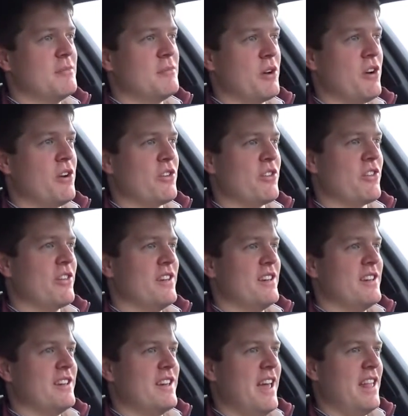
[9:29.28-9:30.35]
because
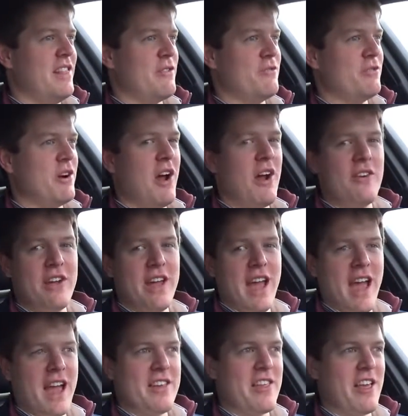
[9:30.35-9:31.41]
it's a Ferrari, it
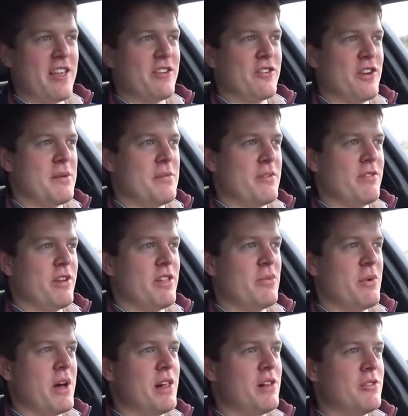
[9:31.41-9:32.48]
has that screaming
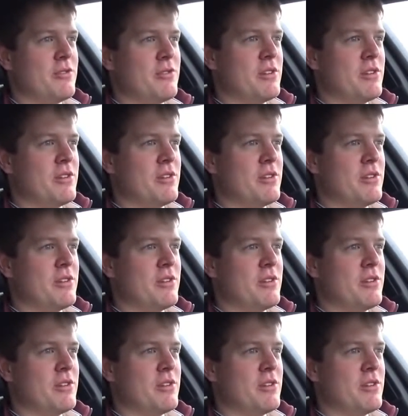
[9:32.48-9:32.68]
V12,